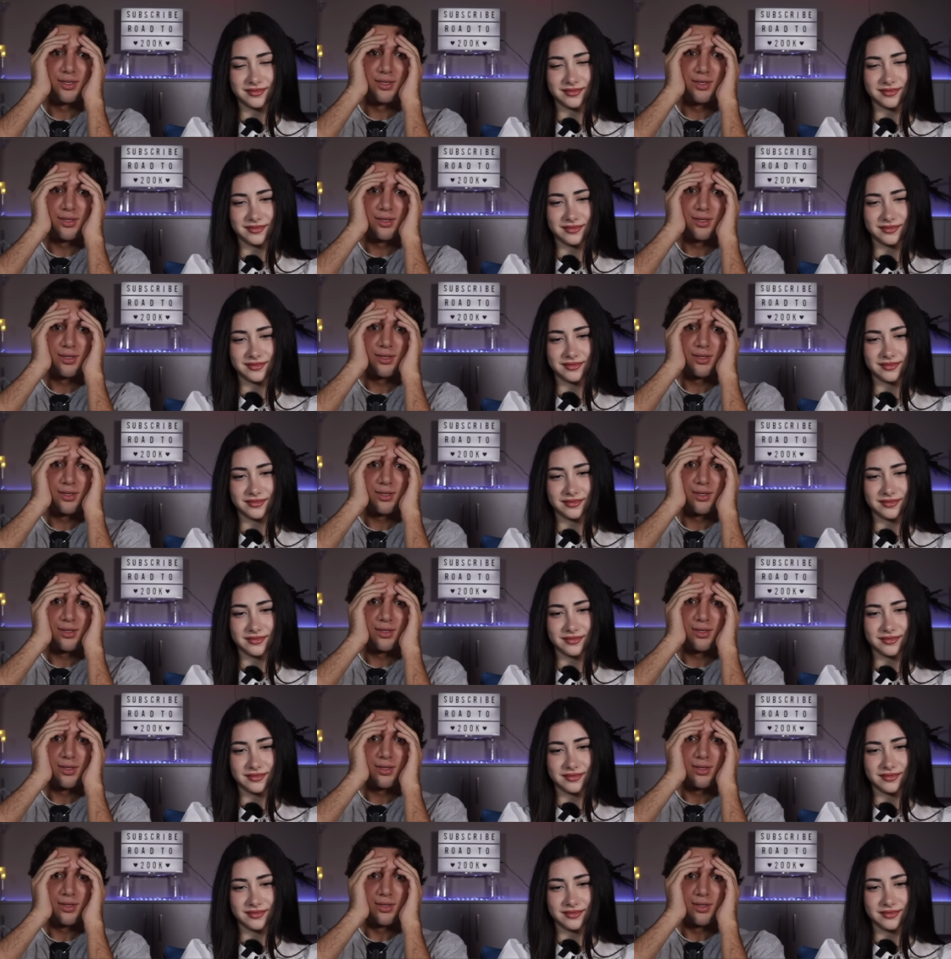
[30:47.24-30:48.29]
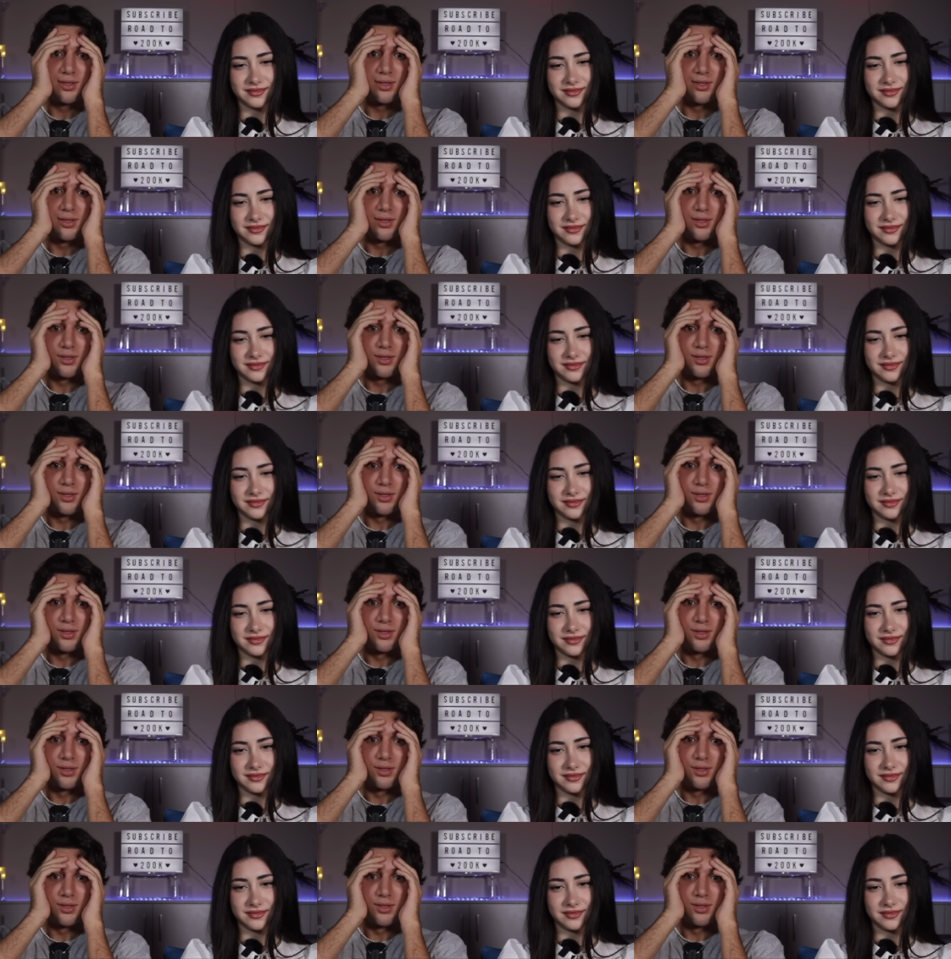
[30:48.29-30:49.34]

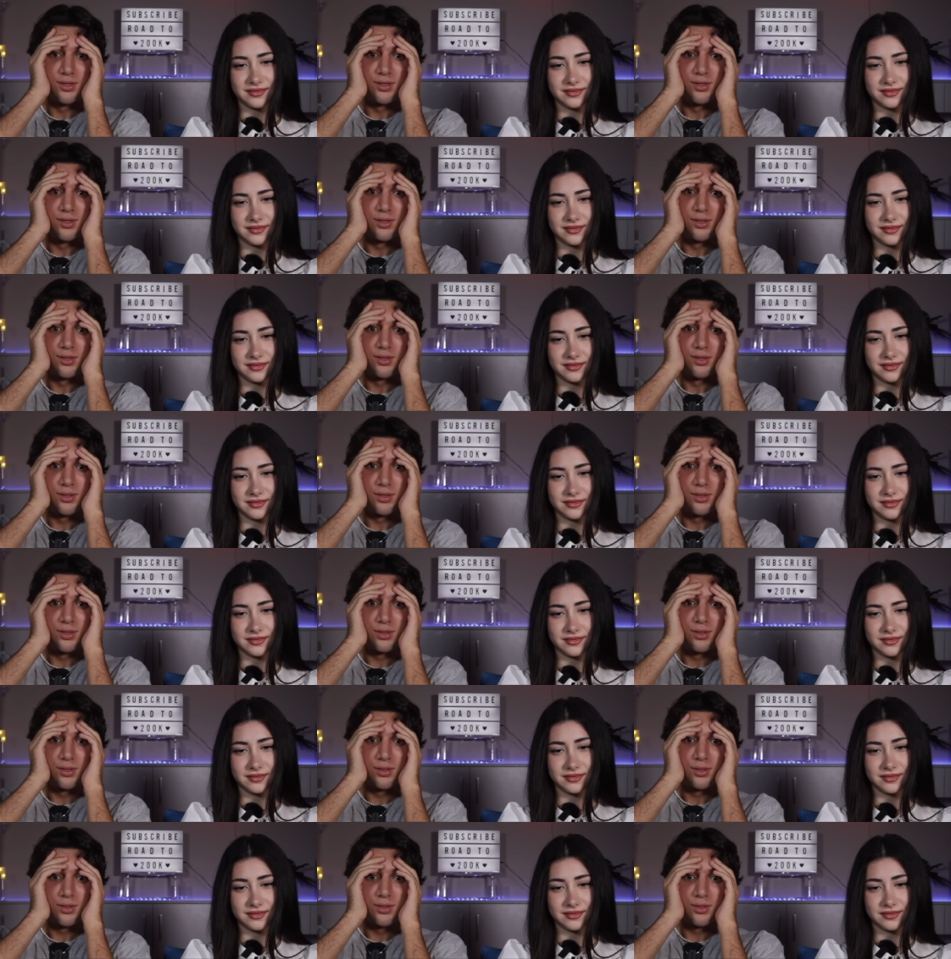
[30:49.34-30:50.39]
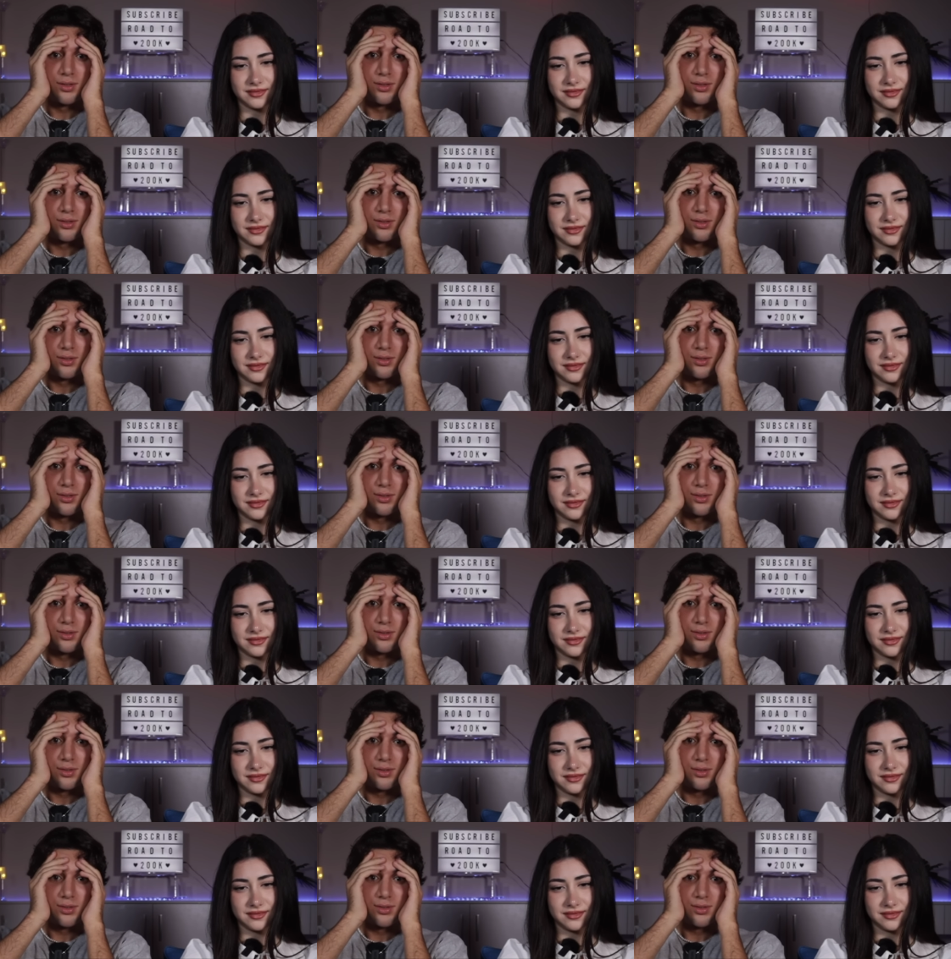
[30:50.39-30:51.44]

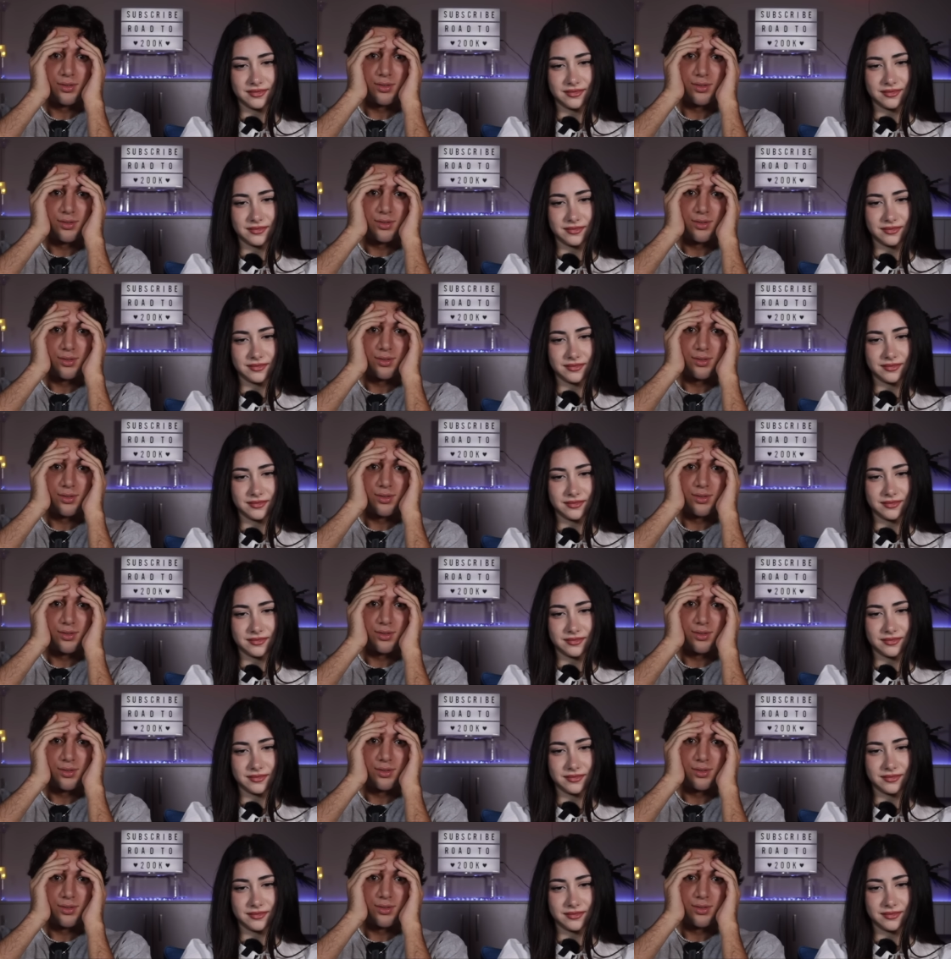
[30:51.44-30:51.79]
No one is speaking in this clip.